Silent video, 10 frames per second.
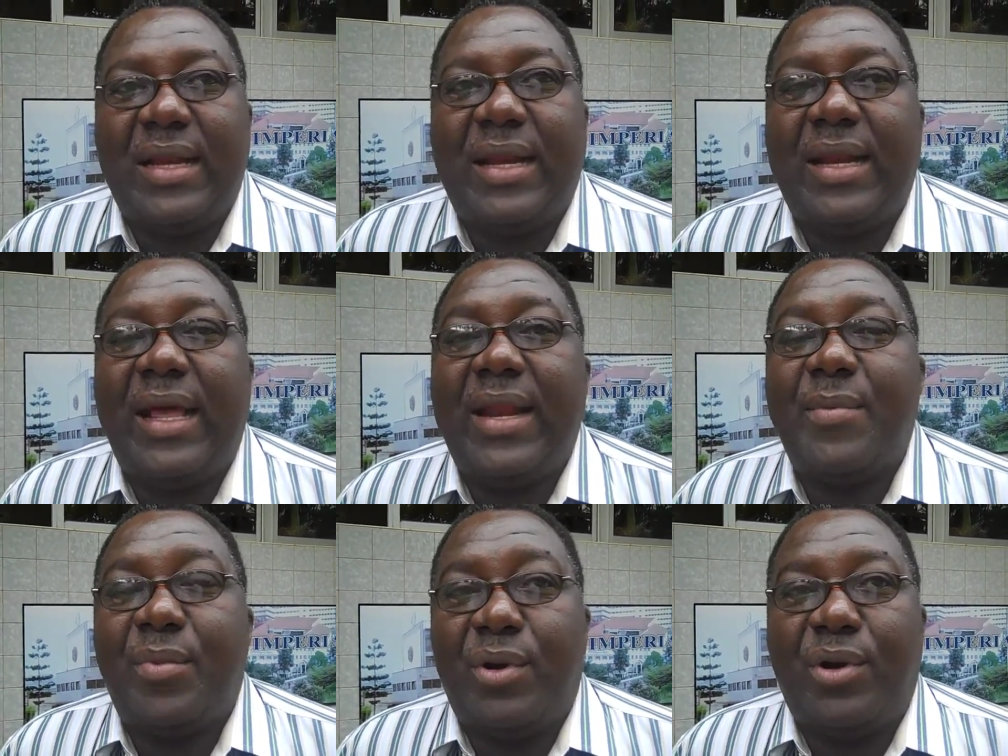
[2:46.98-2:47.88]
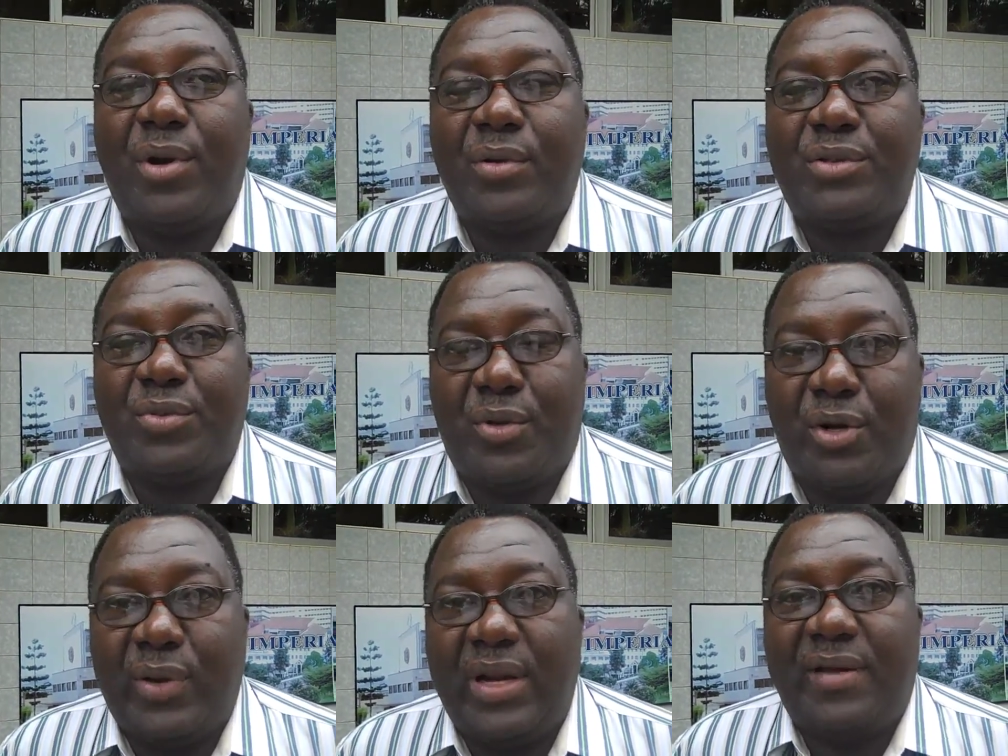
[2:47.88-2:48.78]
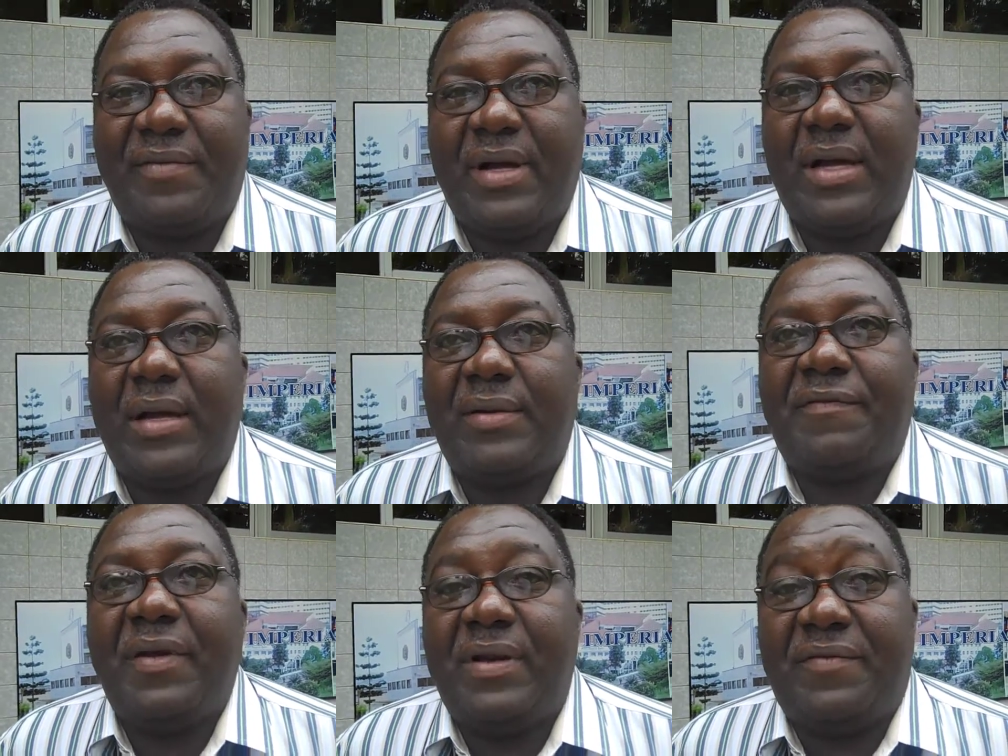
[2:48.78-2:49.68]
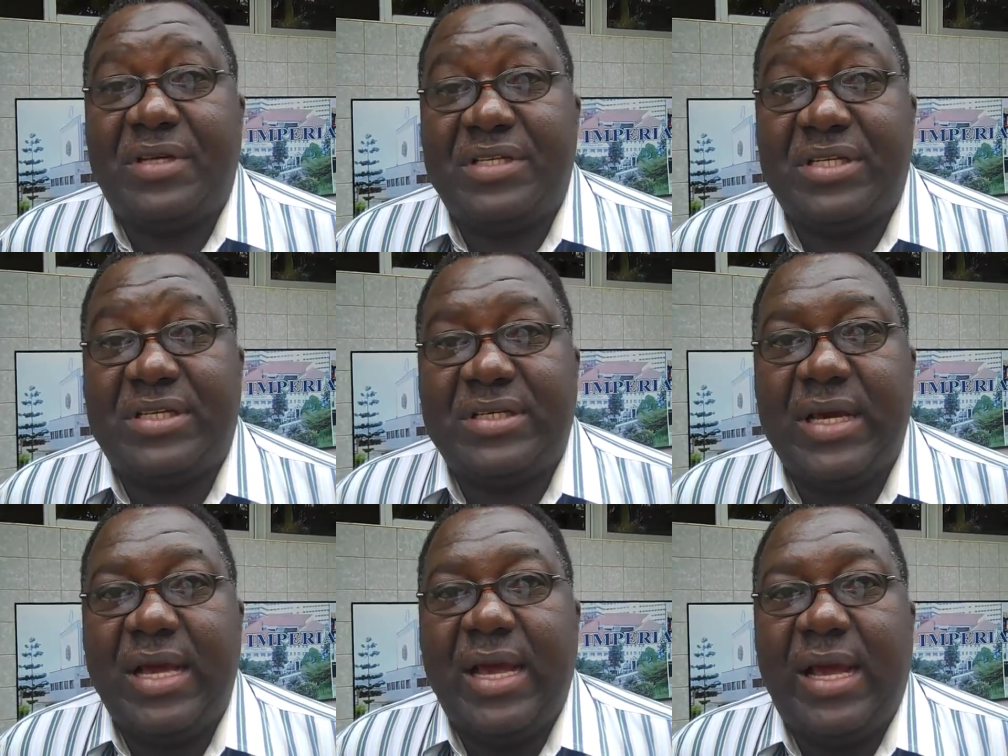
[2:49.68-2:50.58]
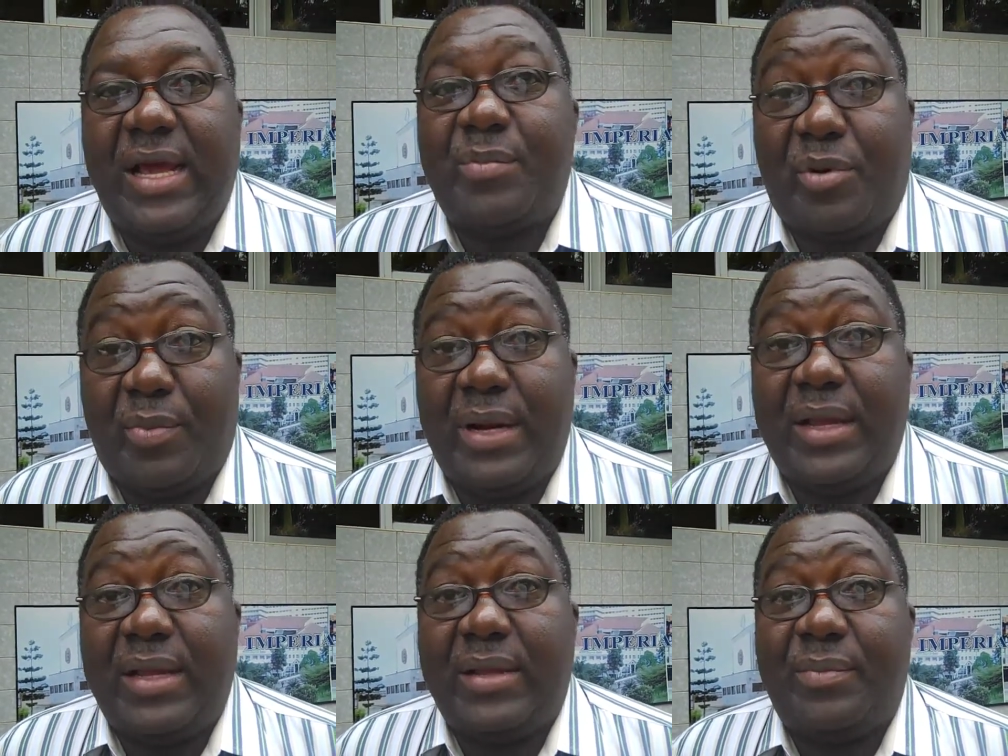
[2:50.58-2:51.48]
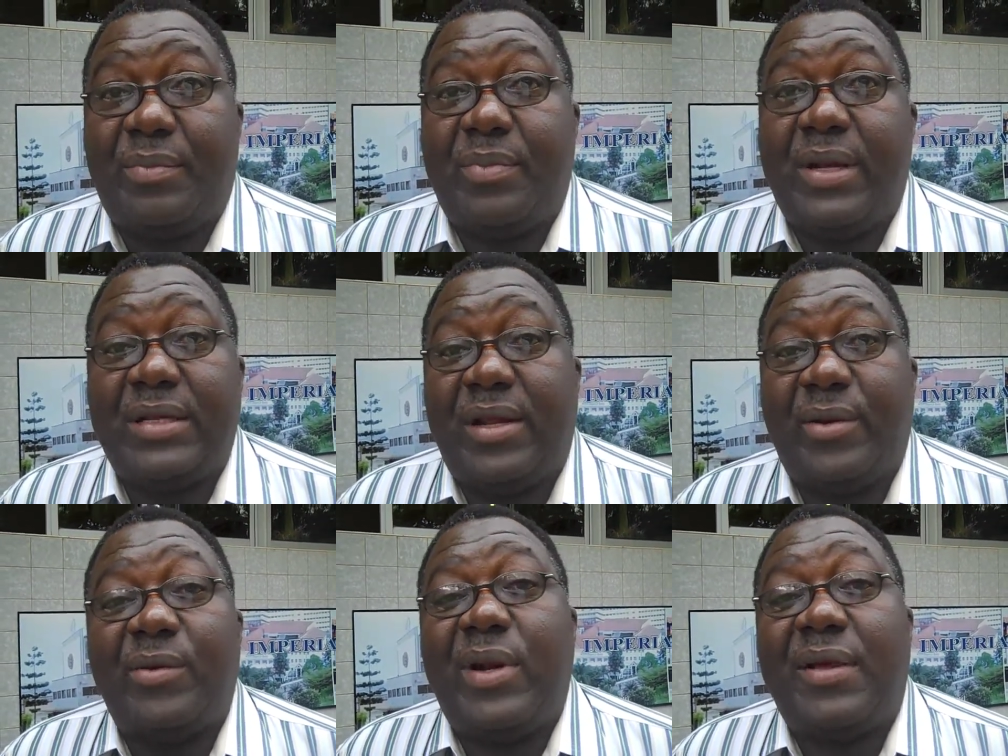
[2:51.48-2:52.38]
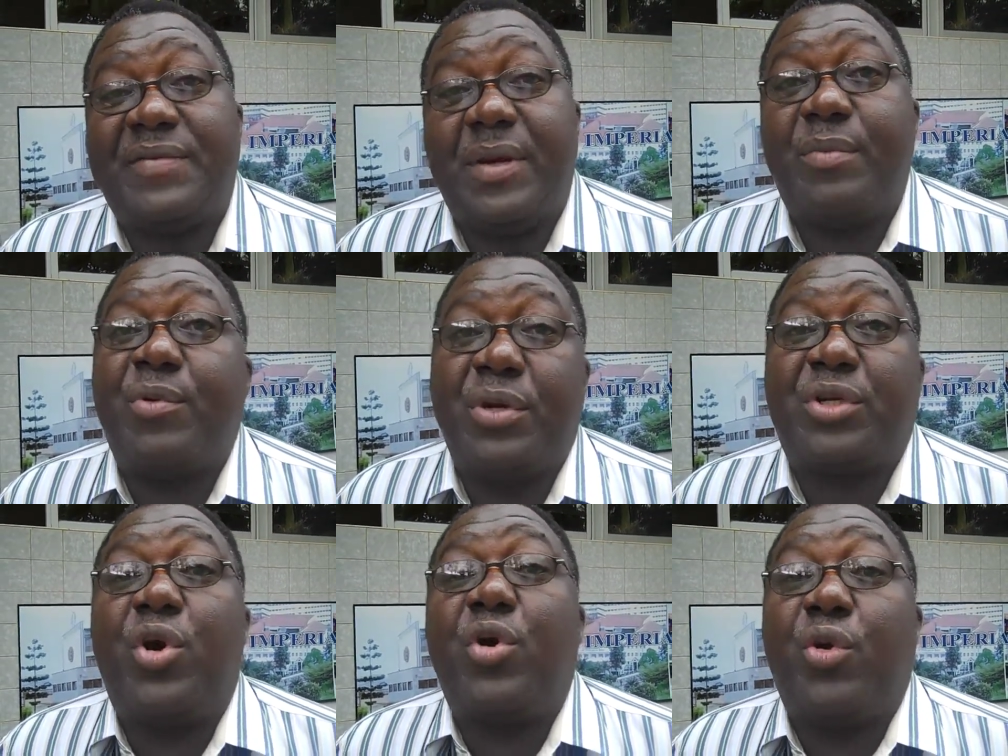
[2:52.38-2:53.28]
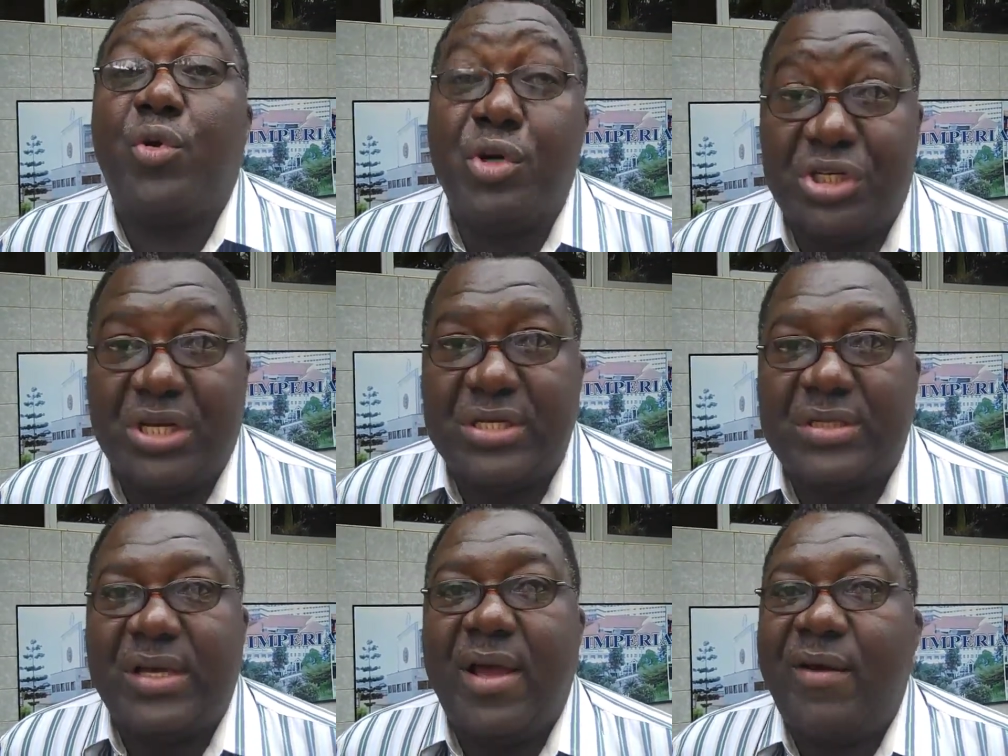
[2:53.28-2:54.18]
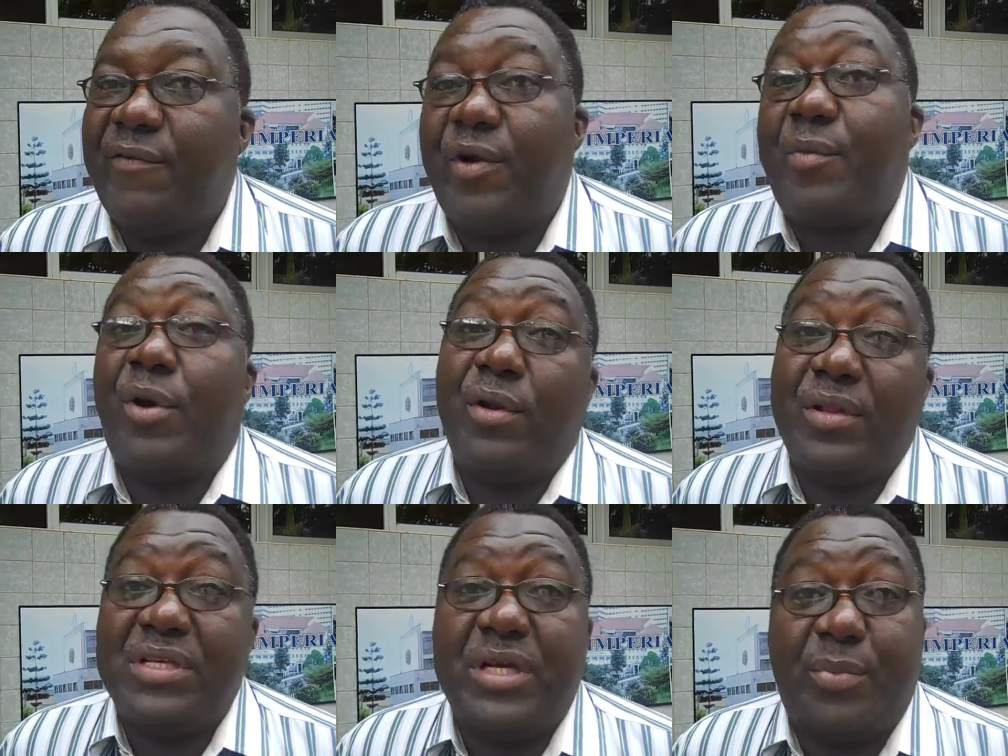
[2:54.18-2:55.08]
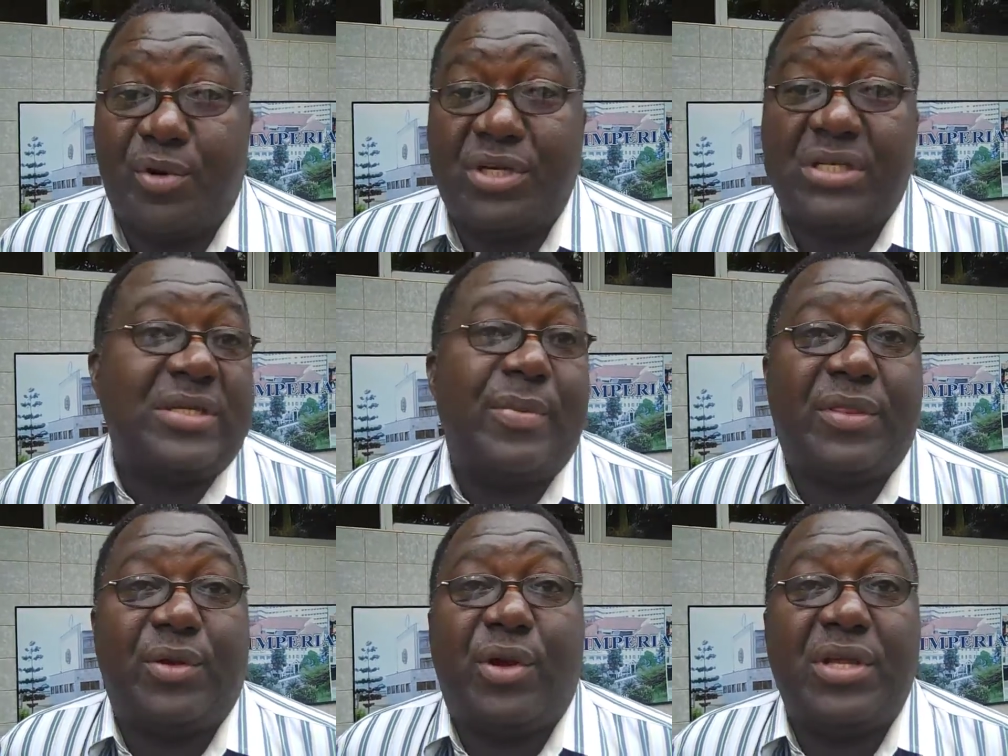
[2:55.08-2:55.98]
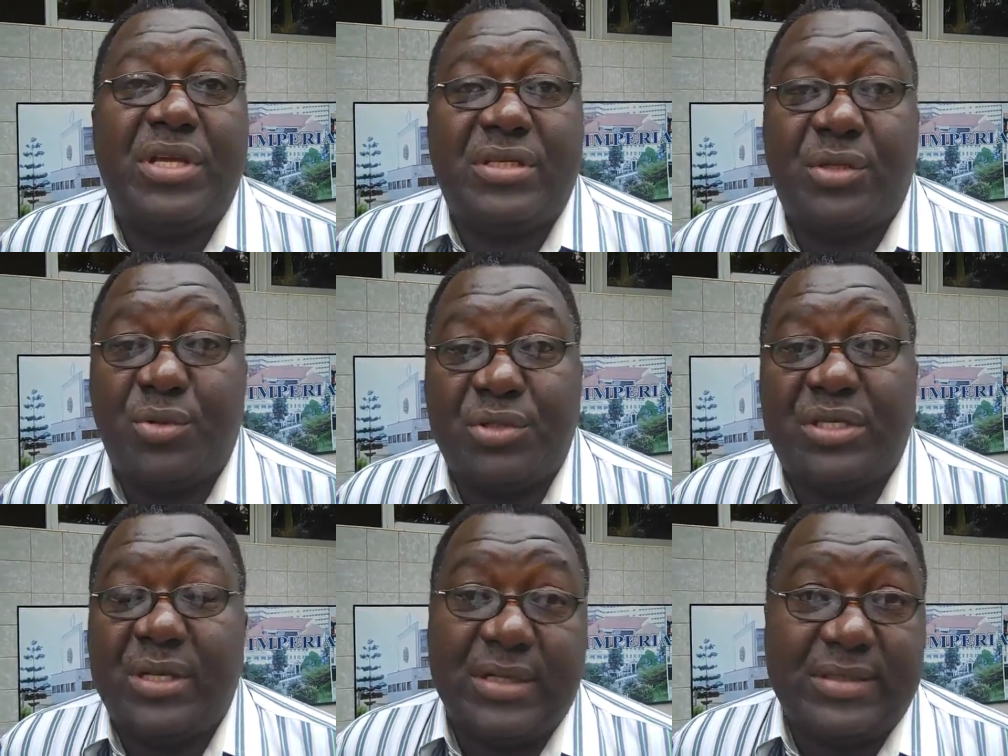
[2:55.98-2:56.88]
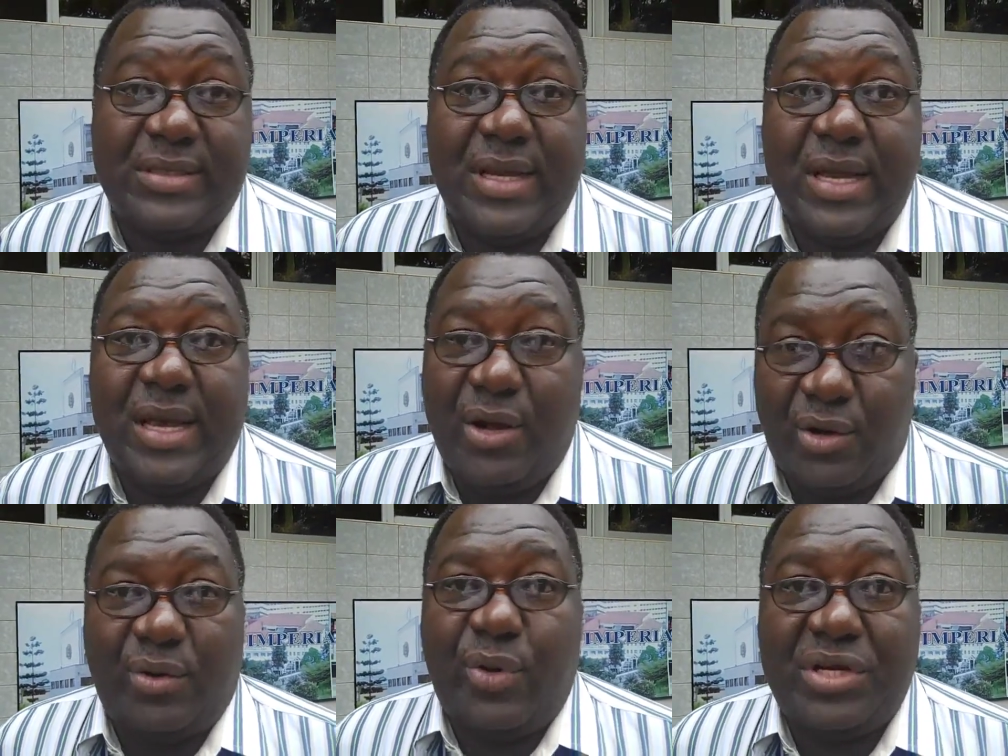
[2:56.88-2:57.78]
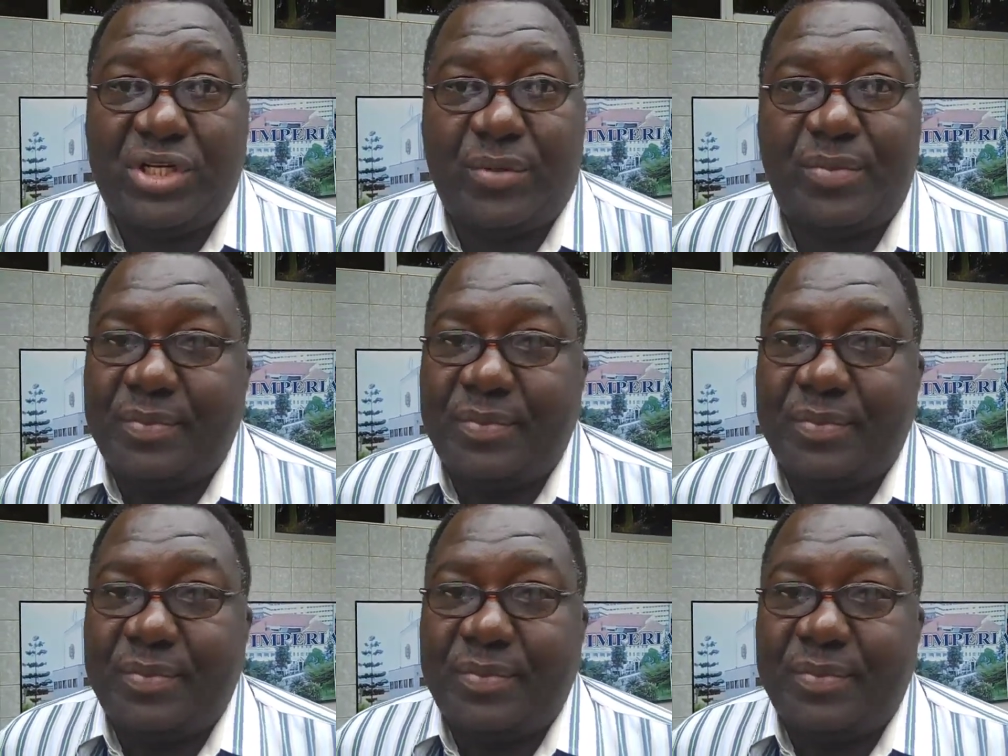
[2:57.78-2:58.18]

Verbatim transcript: learn more. Tomorrow we'll have a field visit, and probably later on we'll have some good conclusions from all these approaches and methodologies used in this whole workshop.